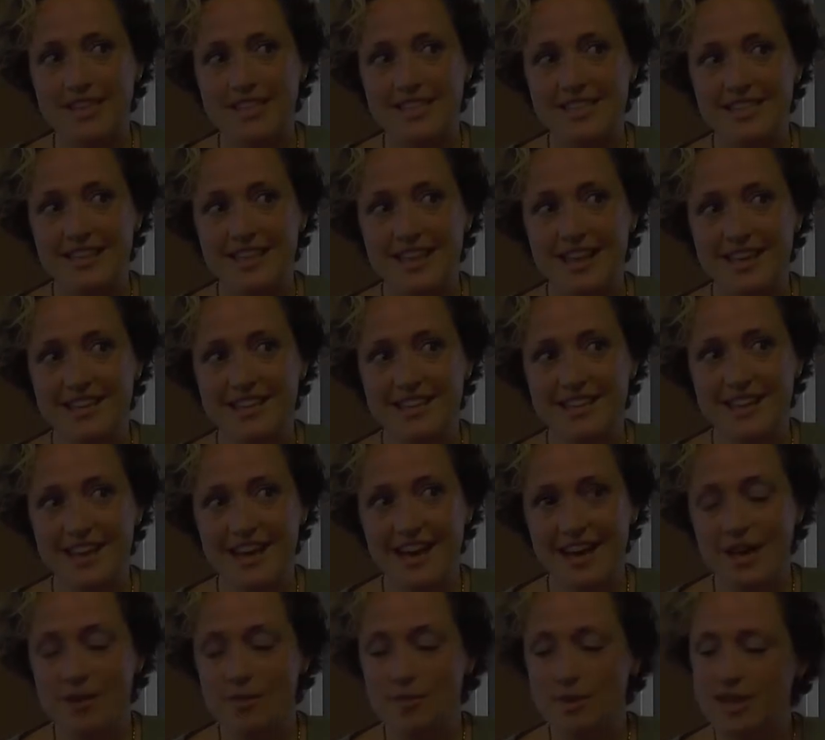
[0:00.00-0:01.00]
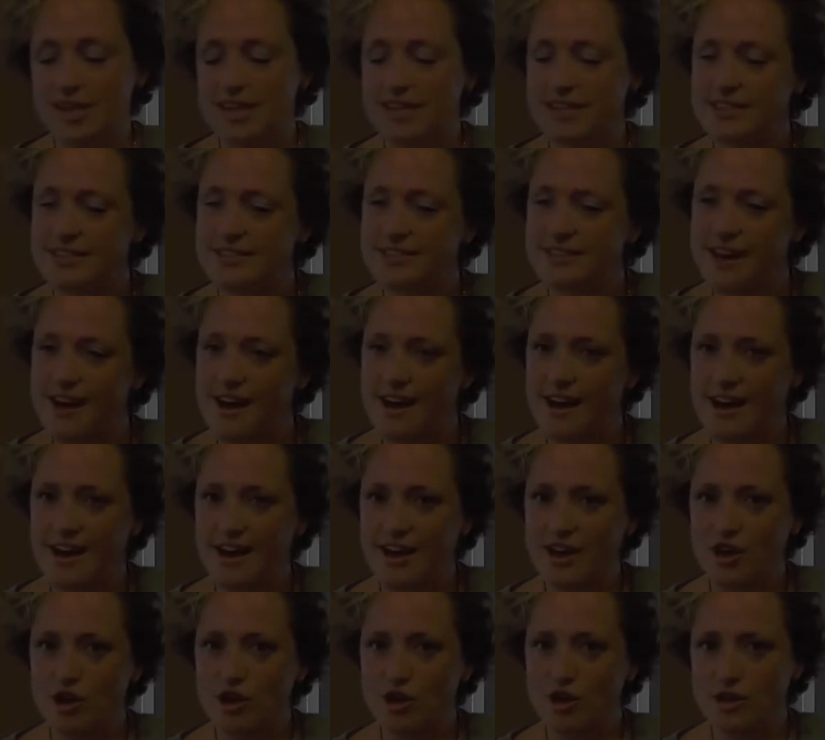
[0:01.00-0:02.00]
I did that today because
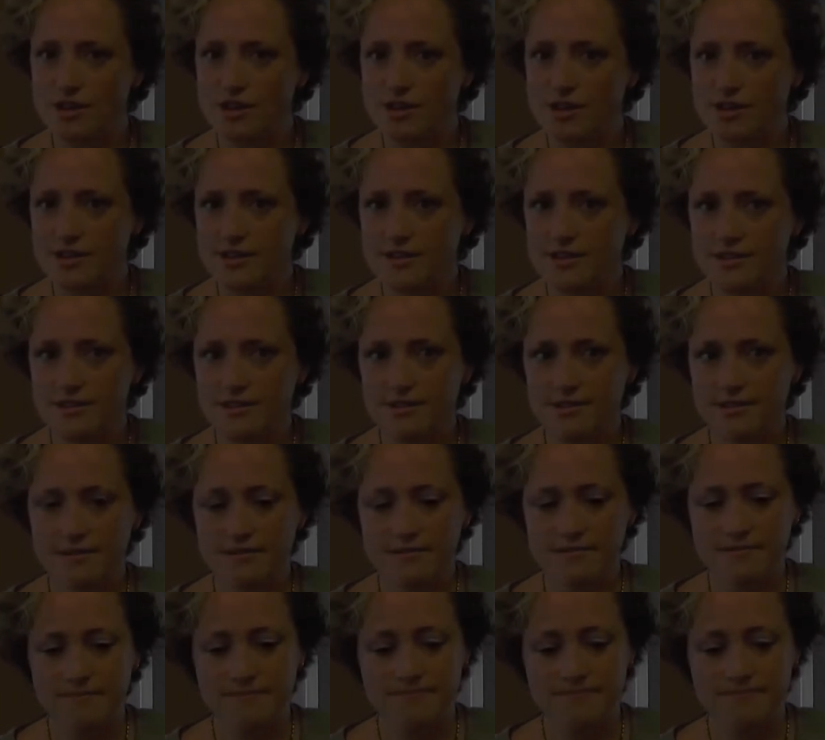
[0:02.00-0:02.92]
I couldn't